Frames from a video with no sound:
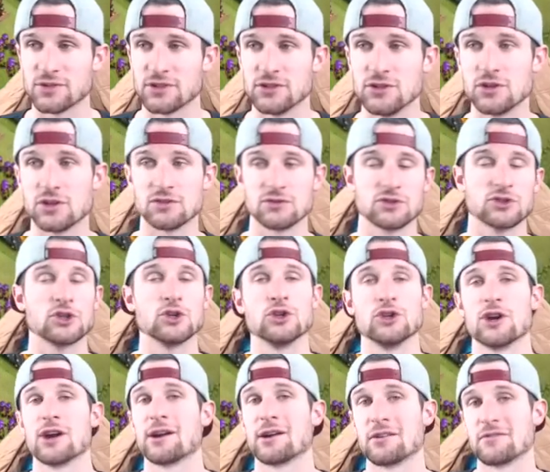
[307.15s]
then you can scoot
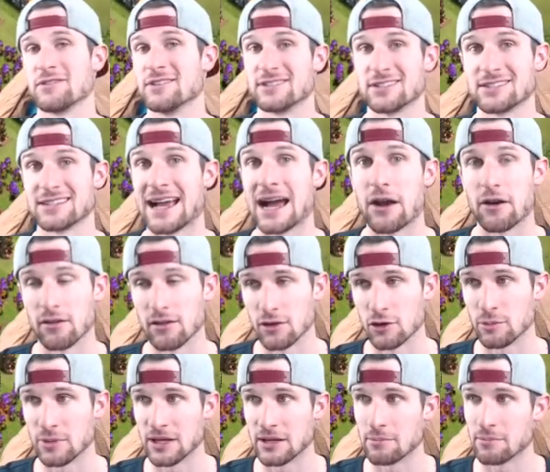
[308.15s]
your air defenses out a
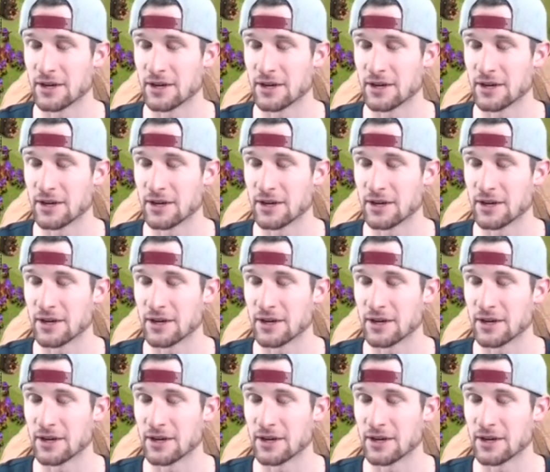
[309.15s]
little bit.